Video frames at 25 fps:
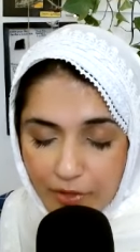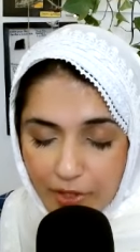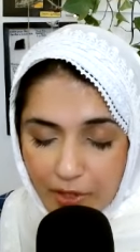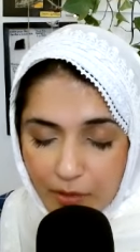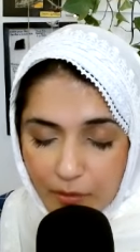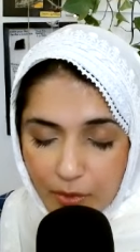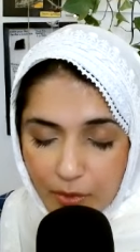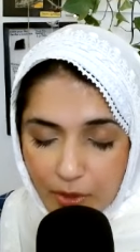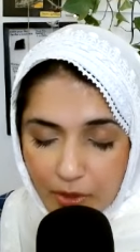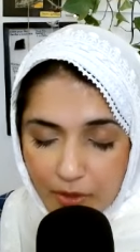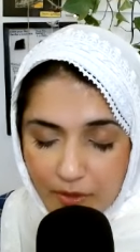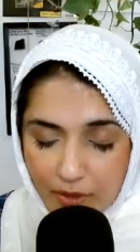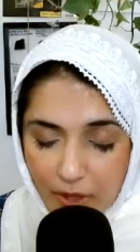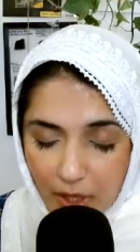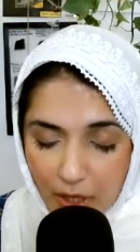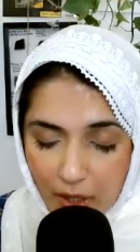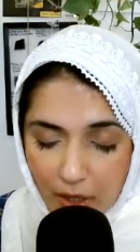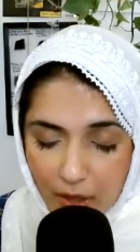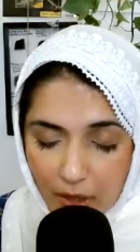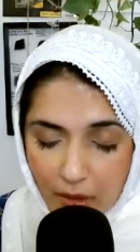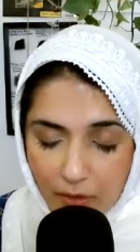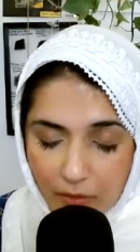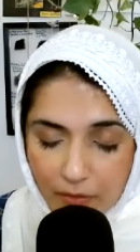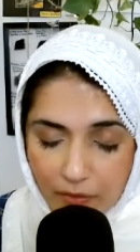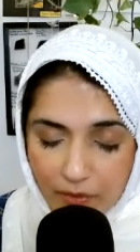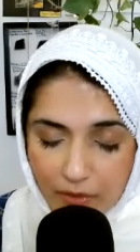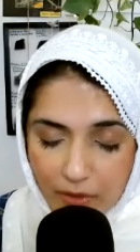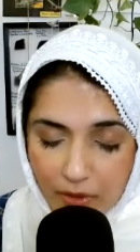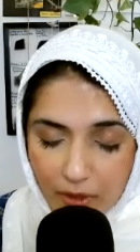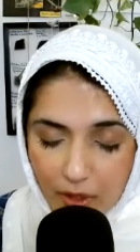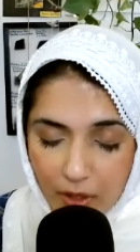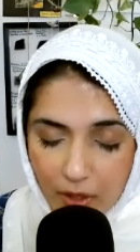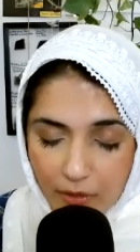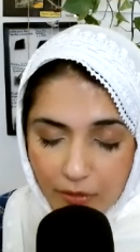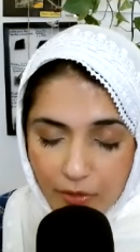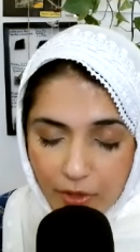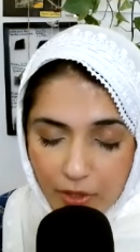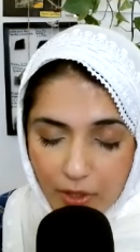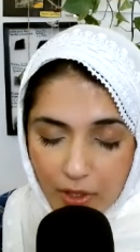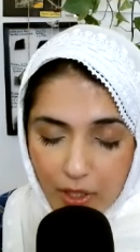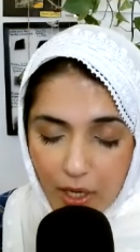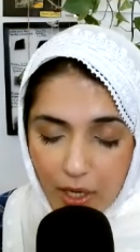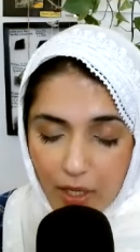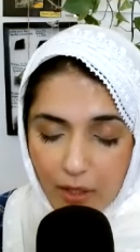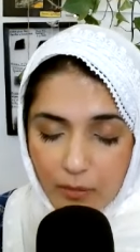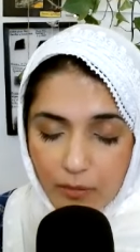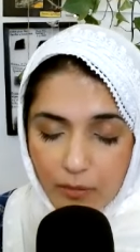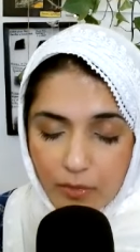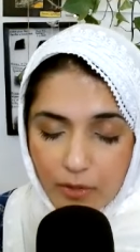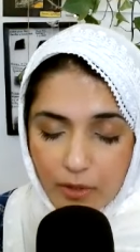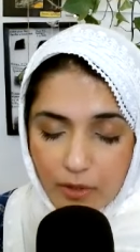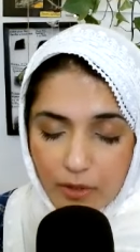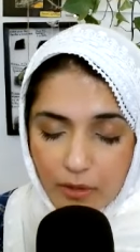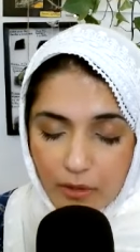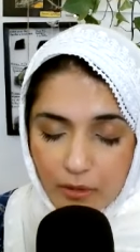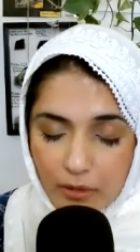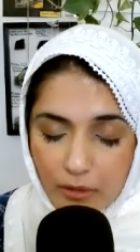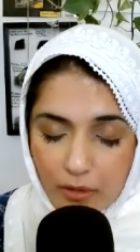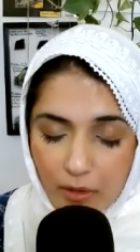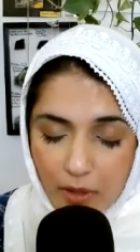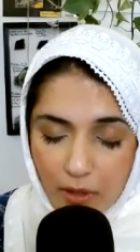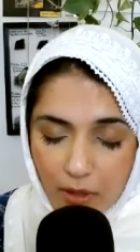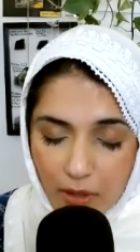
feeble selves, unreliable.